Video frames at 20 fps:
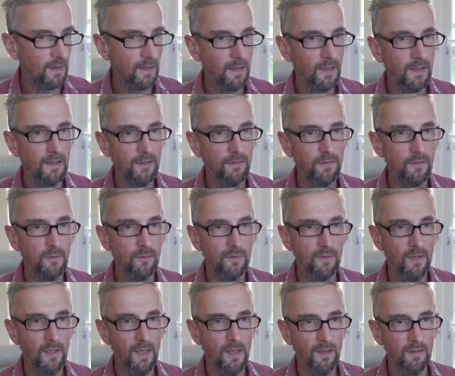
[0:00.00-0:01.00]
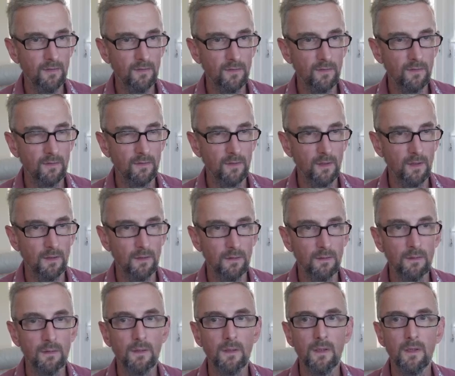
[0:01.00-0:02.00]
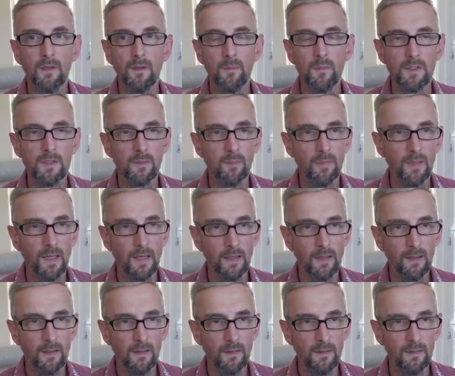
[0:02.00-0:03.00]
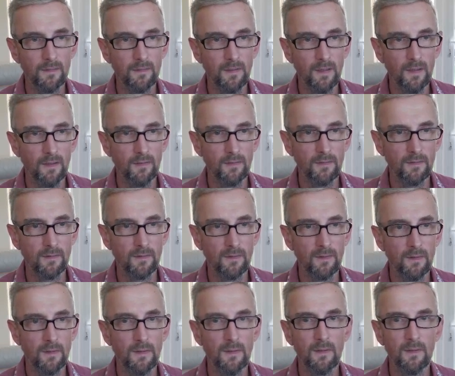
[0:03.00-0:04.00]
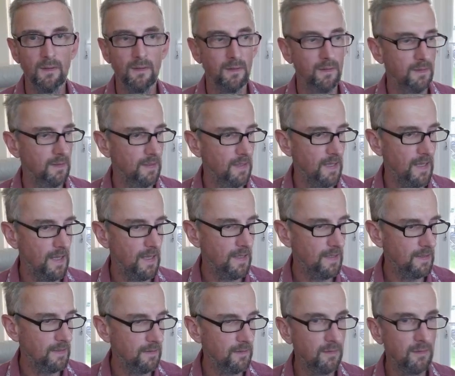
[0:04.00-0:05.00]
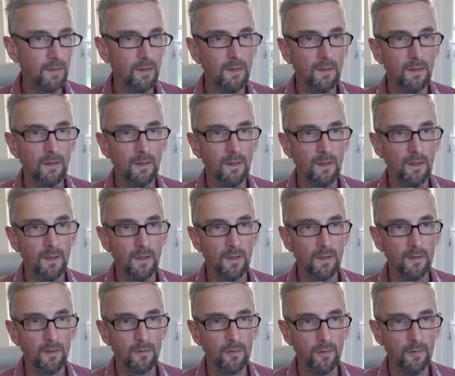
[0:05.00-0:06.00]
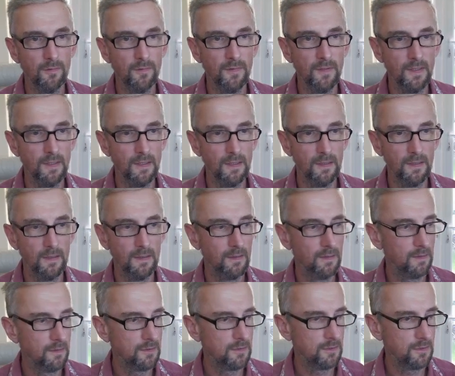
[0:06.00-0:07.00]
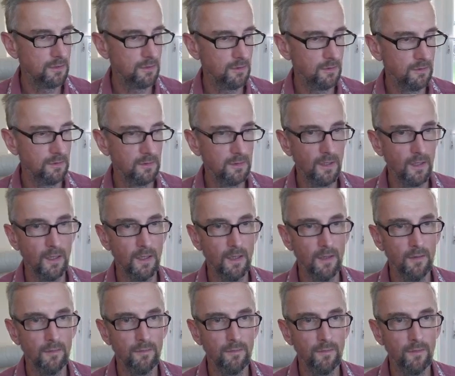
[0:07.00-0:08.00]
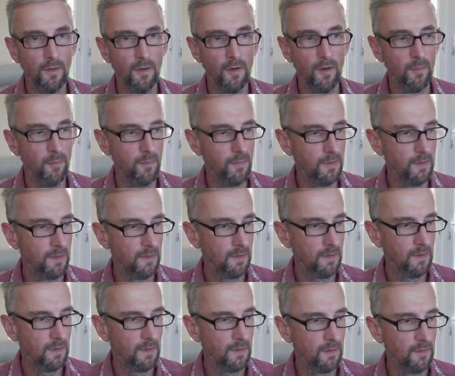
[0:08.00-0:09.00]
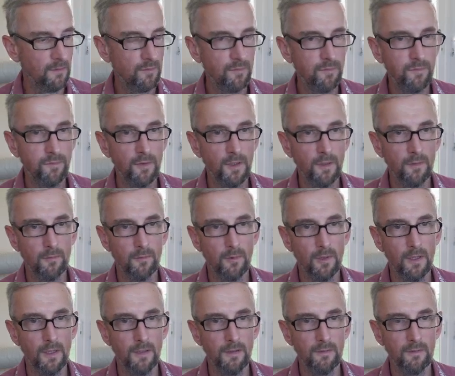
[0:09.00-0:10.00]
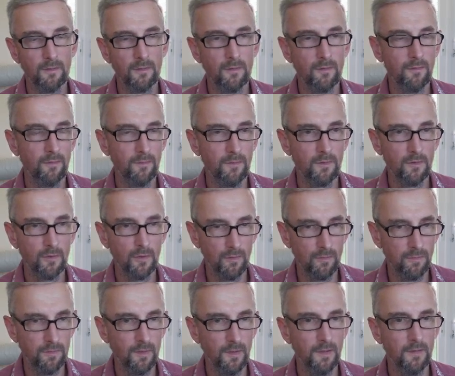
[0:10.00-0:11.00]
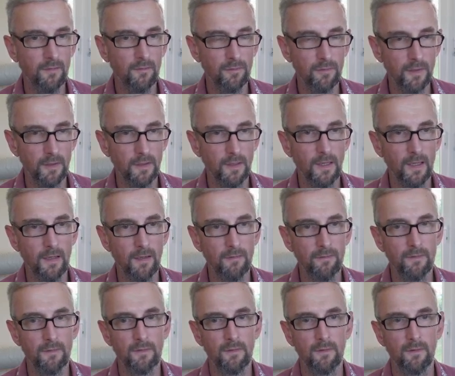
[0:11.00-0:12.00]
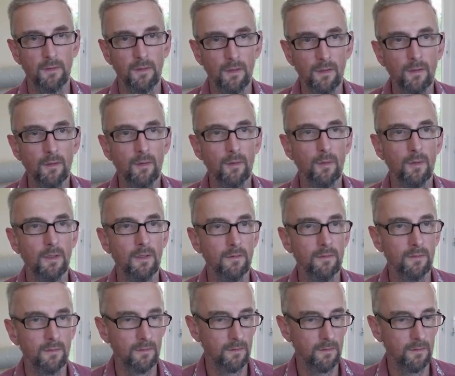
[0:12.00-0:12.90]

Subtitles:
If you test, so mission planner test A through D should go from front right to front left clockwise.